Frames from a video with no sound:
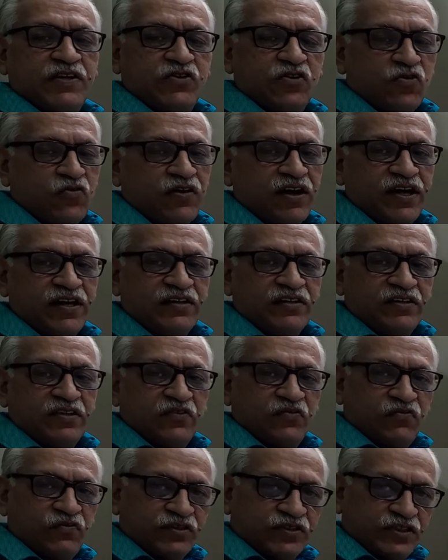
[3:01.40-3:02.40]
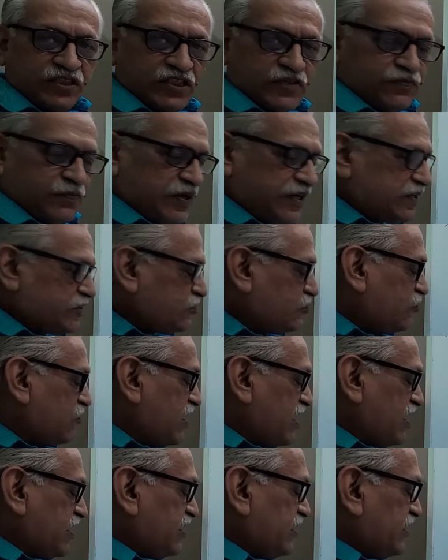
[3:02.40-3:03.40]
dou y with respect to
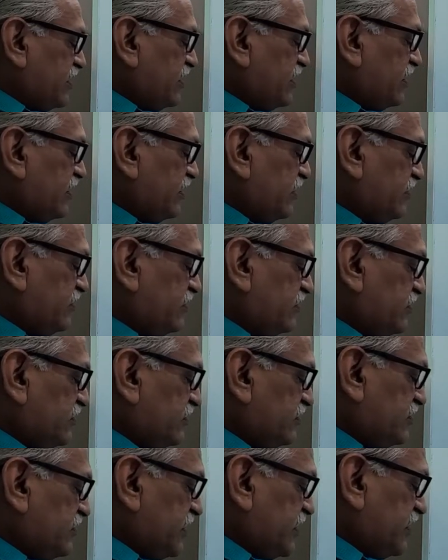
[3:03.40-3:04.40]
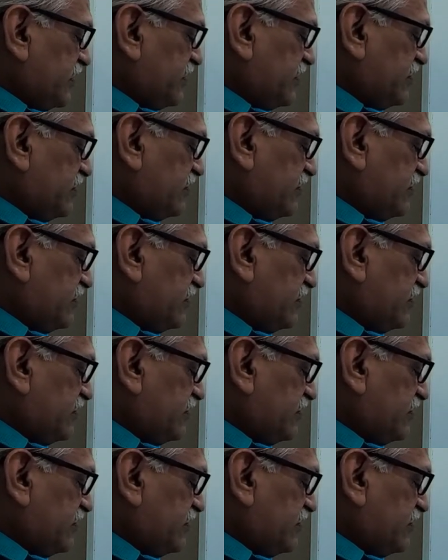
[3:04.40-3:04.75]
y is z,